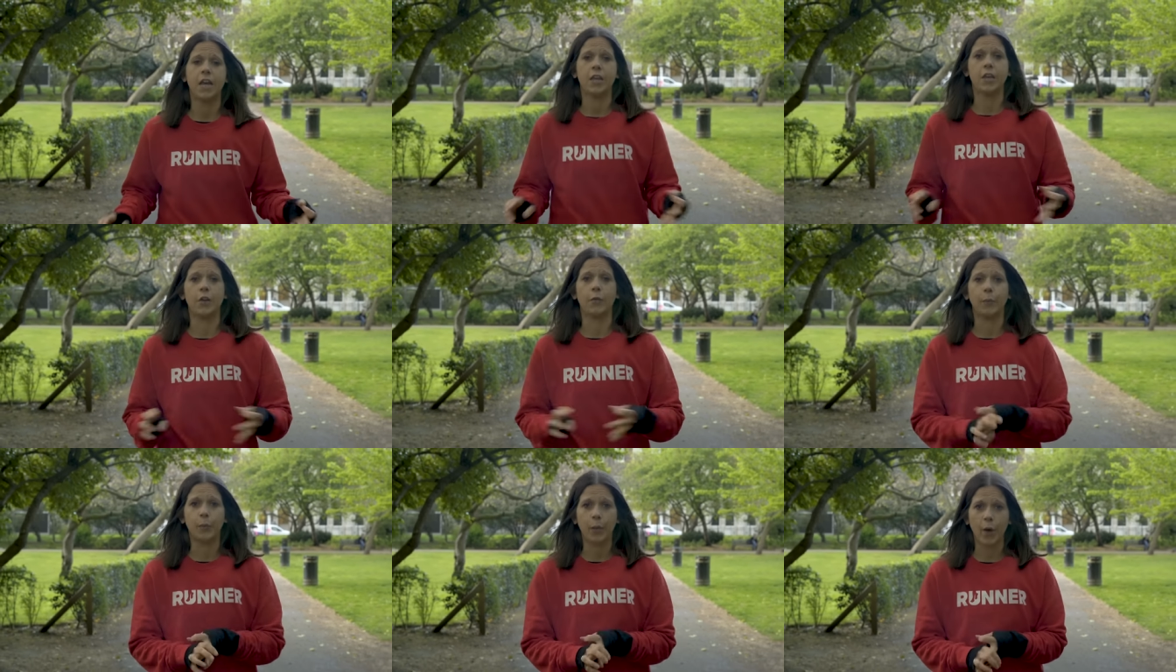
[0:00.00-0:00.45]

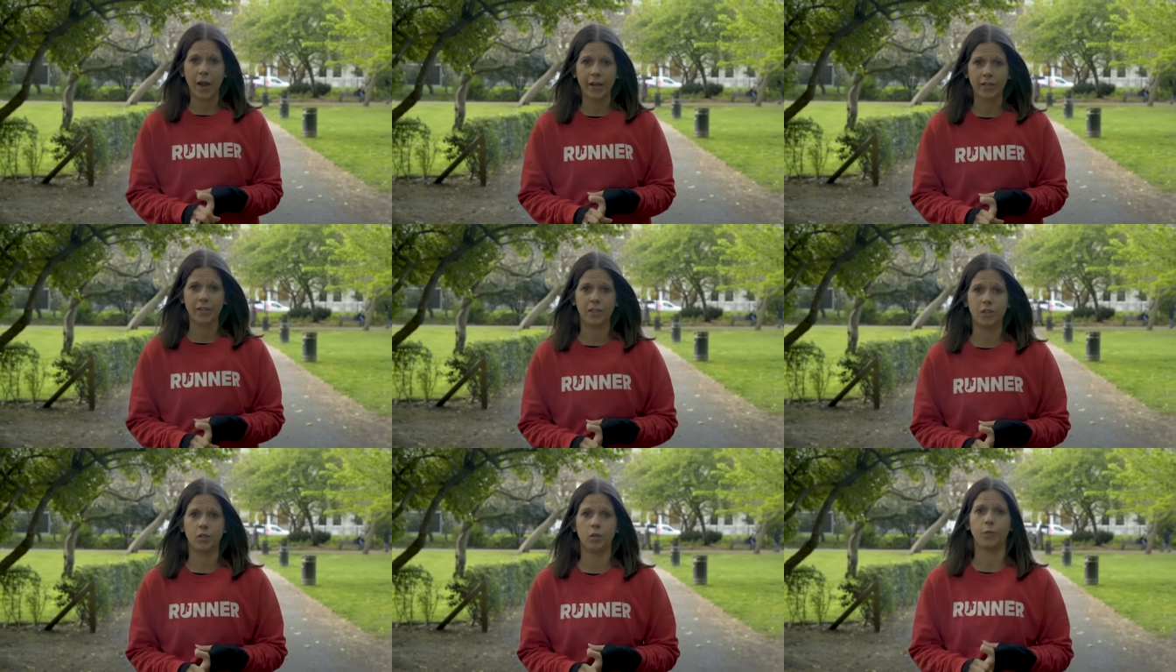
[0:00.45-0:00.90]
you've
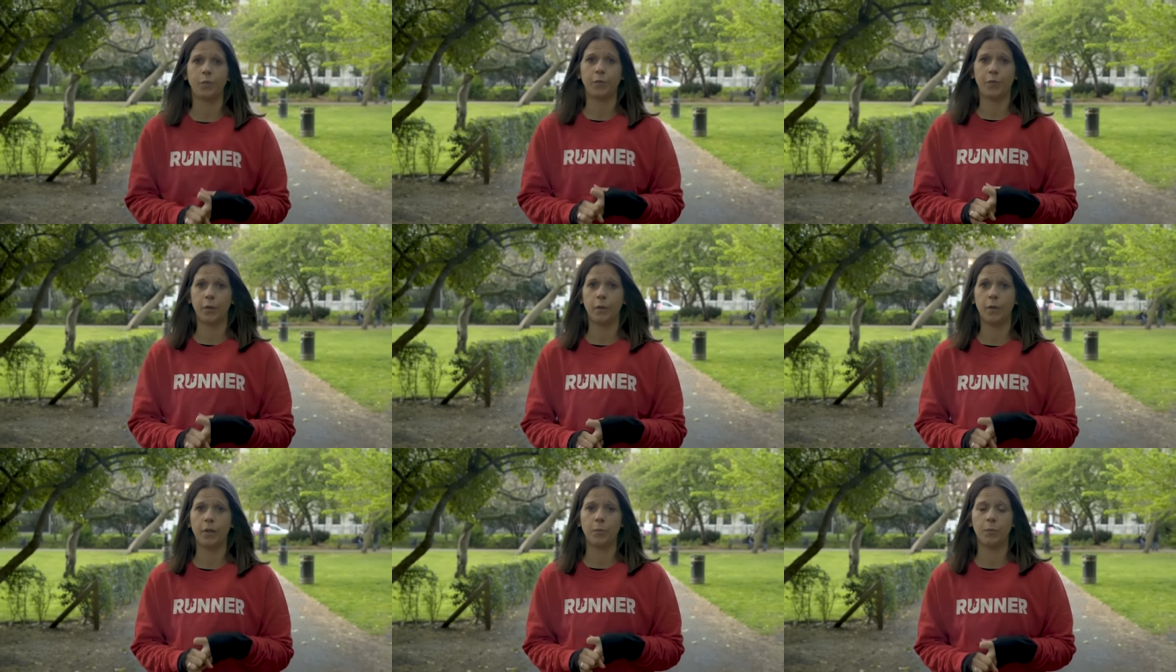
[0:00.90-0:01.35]
practiced your
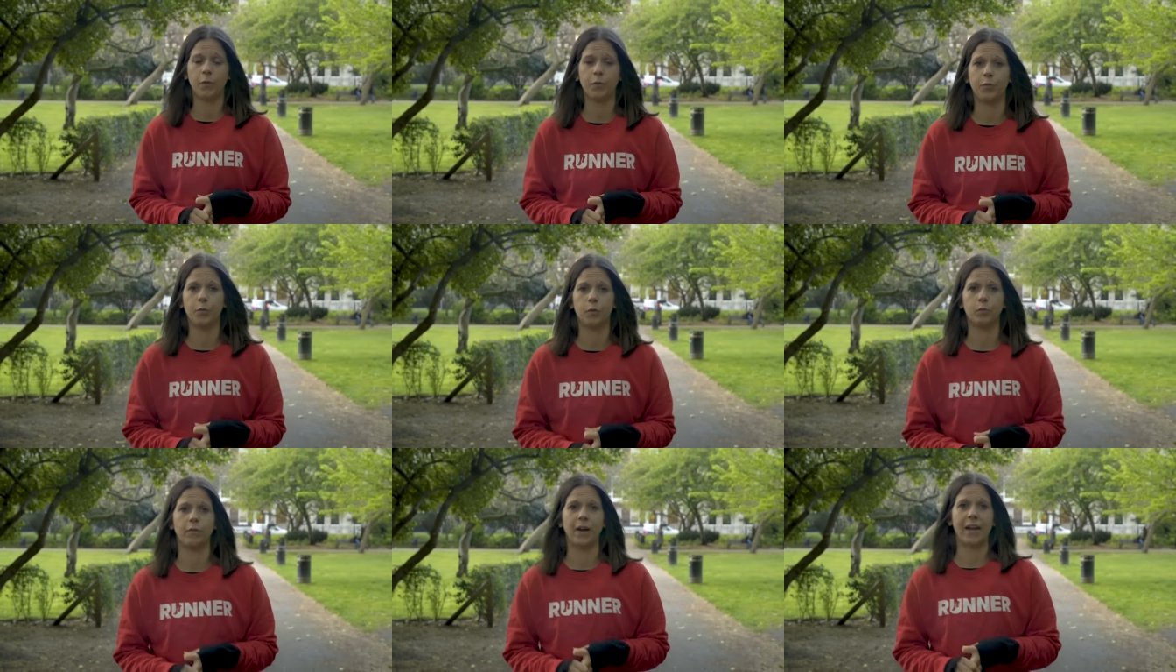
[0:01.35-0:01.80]
fueling
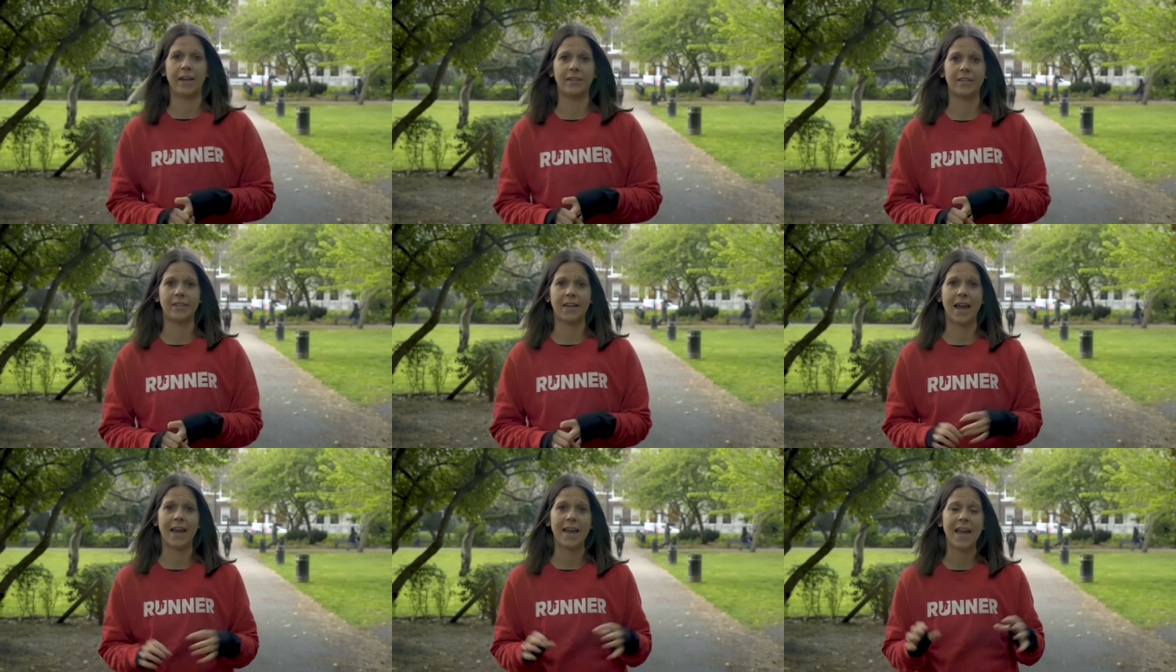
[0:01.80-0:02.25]
before
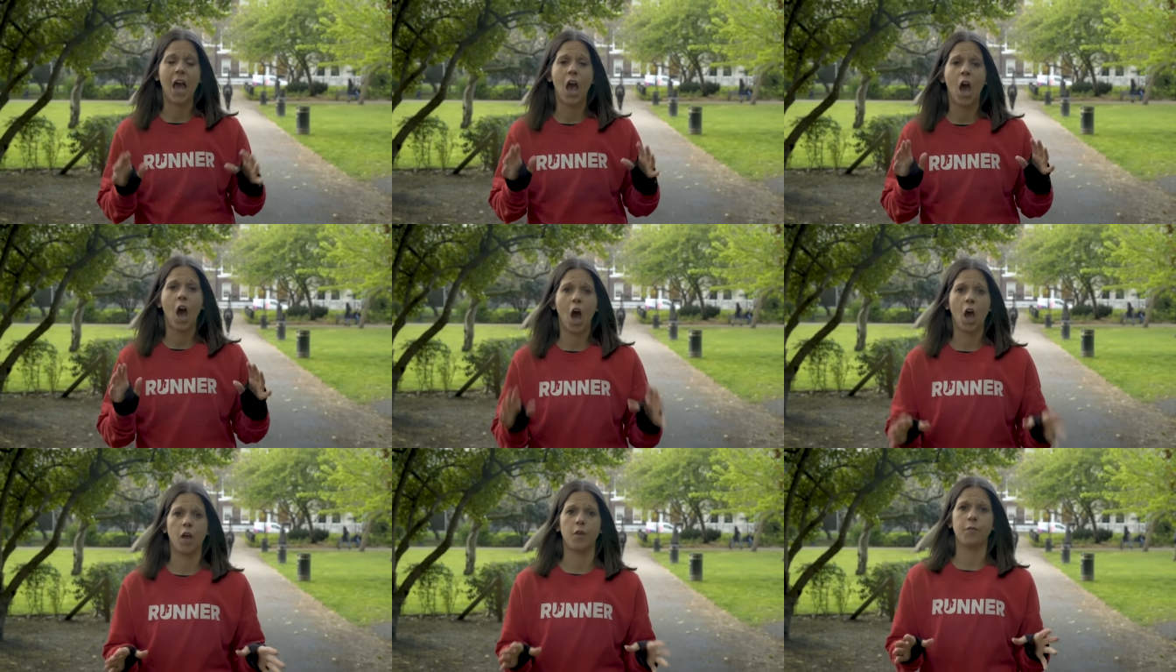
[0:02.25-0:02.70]
race day,
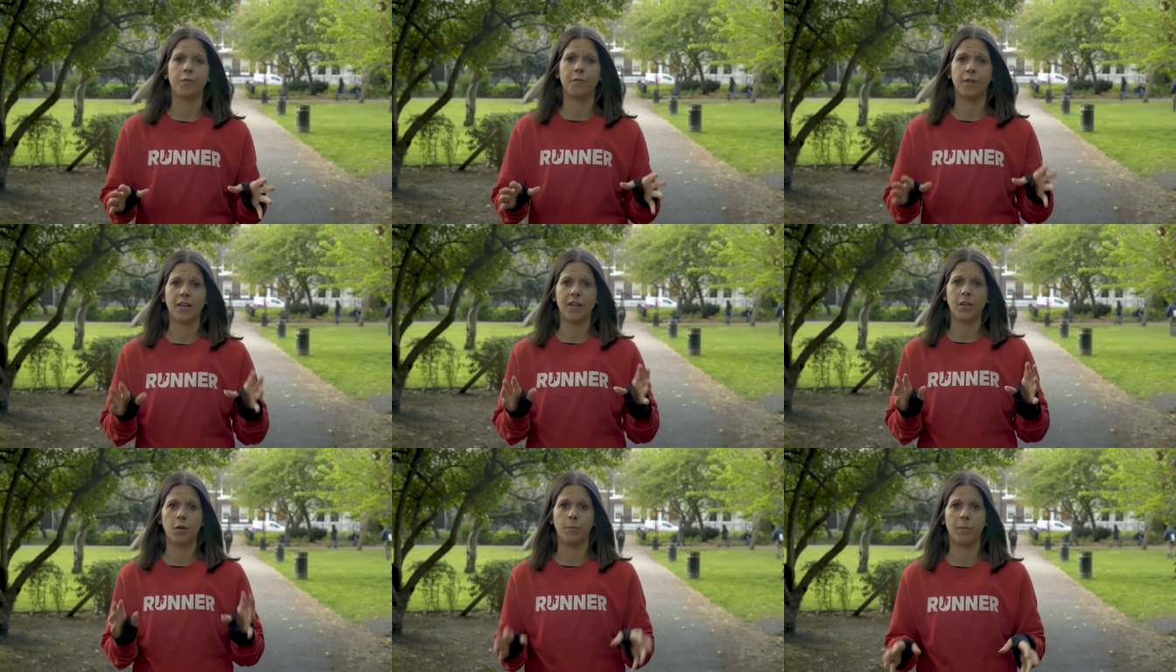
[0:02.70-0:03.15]

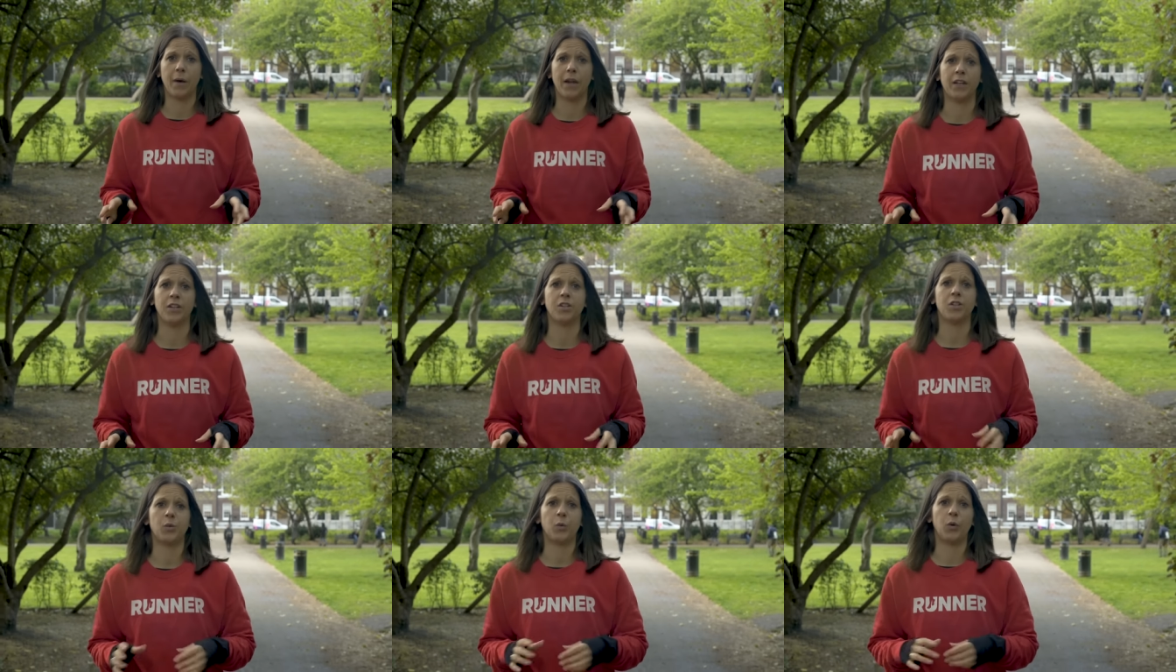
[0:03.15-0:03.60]
hopefully you'll
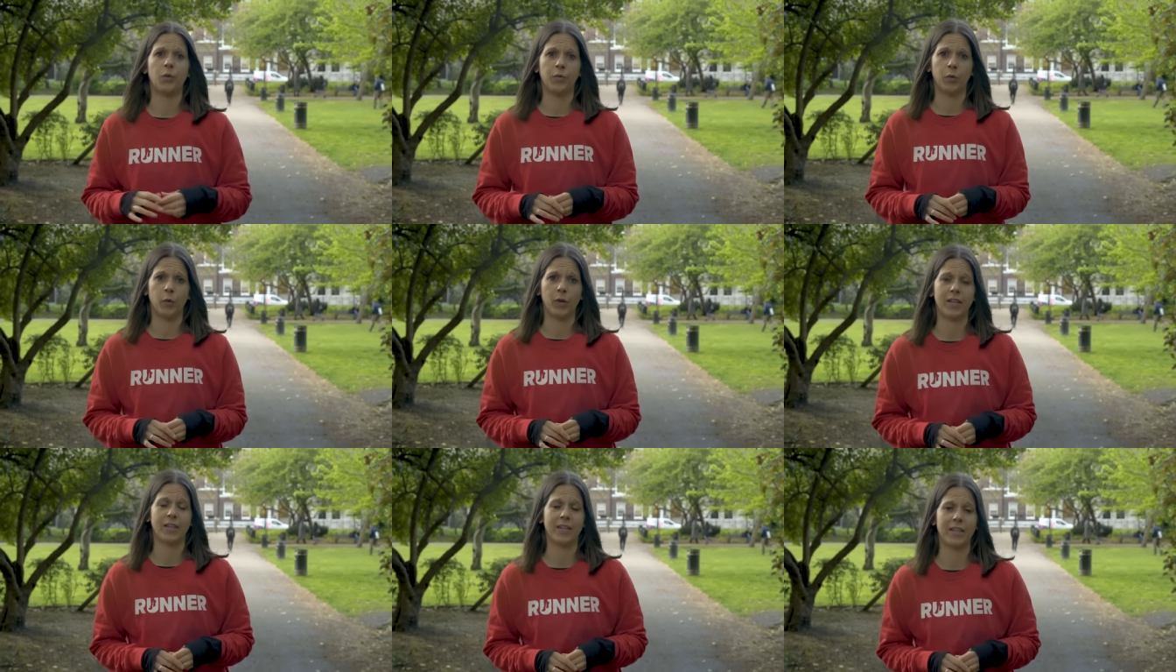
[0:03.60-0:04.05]
manage to
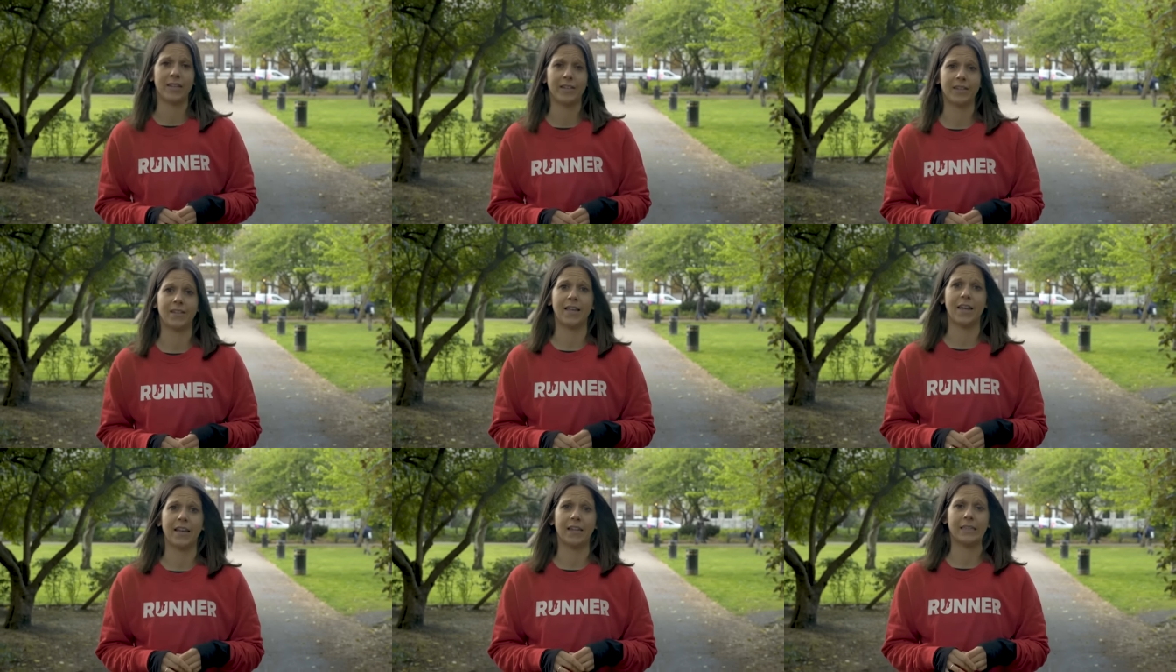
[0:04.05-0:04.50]
avoid
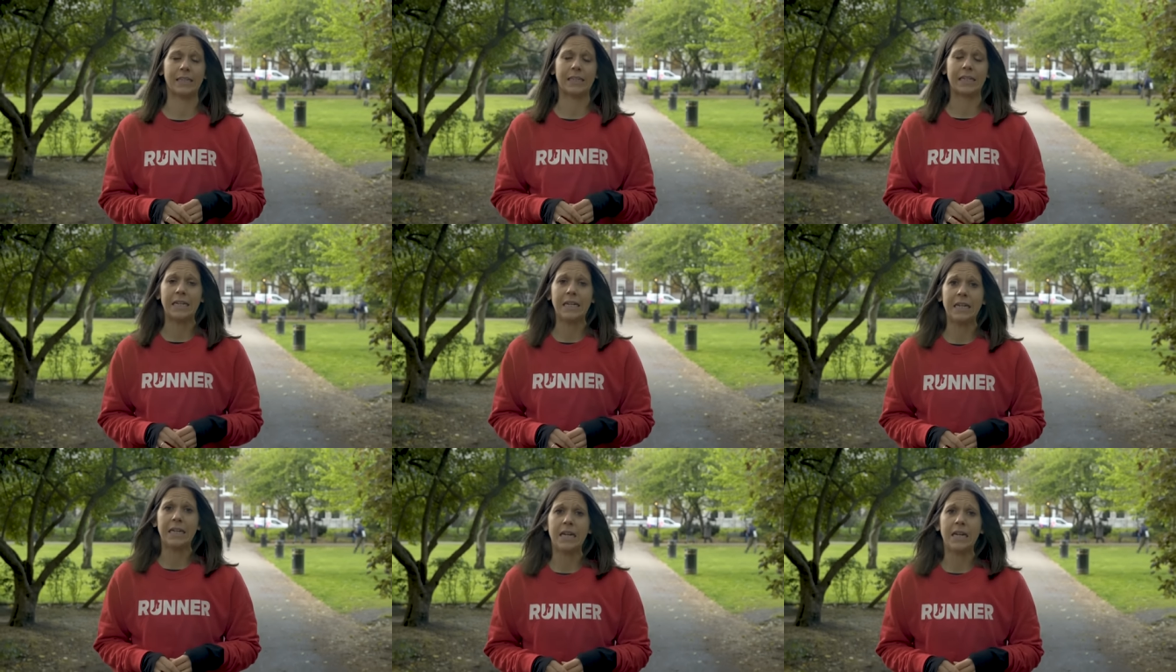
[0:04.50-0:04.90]
these things.